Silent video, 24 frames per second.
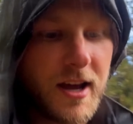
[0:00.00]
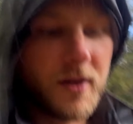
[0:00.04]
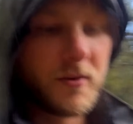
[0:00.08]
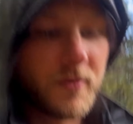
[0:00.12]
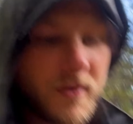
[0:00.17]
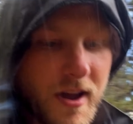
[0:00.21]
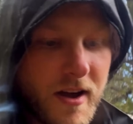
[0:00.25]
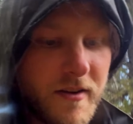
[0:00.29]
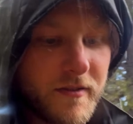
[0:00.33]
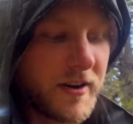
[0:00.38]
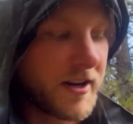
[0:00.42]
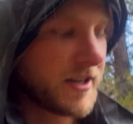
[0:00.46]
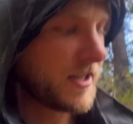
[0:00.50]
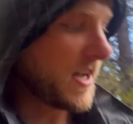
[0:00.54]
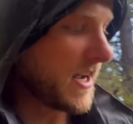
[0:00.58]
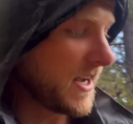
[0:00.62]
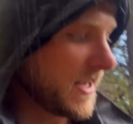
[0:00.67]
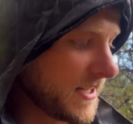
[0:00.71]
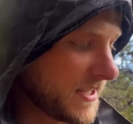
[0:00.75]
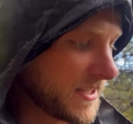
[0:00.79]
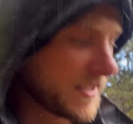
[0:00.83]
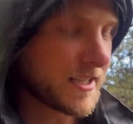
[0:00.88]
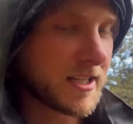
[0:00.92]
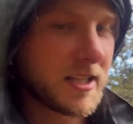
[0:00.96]
We have our
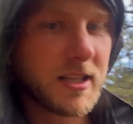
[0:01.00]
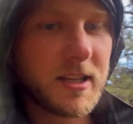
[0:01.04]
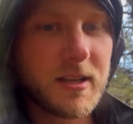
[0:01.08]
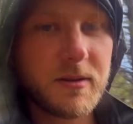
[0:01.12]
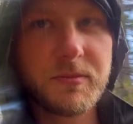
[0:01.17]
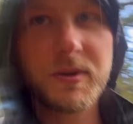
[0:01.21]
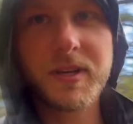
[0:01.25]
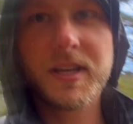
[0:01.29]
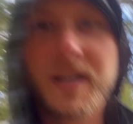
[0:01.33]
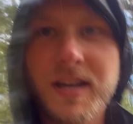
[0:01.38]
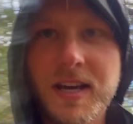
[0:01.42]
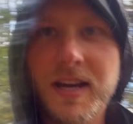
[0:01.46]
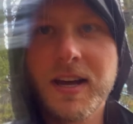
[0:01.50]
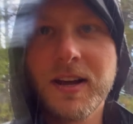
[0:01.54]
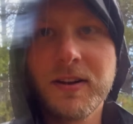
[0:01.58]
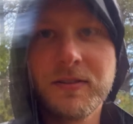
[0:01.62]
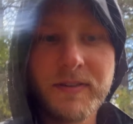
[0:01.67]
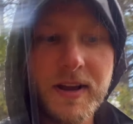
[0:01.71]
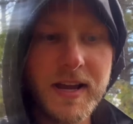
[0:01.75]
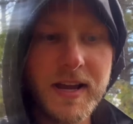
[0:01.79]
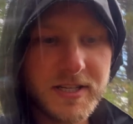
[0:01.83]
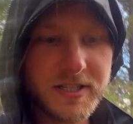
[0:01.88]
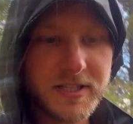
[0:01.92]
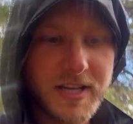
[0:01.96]
nice Columbia
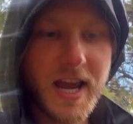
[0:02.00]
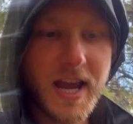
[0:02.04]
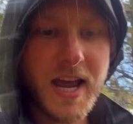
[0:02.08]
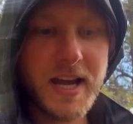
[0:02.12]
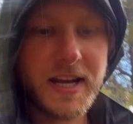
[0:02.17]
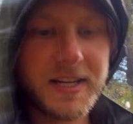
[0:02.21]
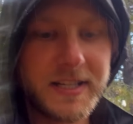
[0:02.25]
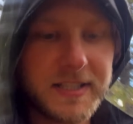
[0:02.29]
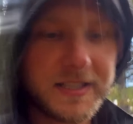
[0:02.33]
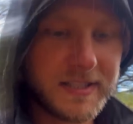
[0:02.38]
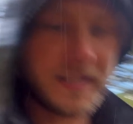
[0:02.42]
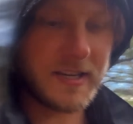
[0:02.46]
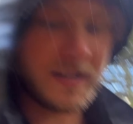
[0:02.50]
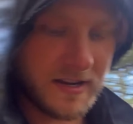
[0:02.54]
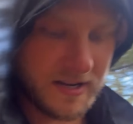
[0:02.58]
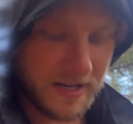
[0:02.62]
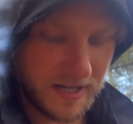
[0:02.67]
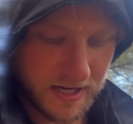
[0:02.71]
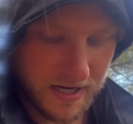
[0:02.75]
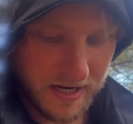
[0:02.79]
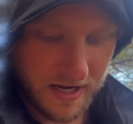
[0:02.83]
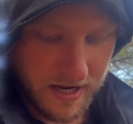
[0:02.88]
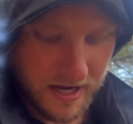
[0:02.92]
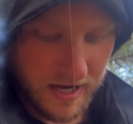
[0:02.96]
rain jackets
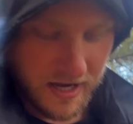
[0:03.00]
on.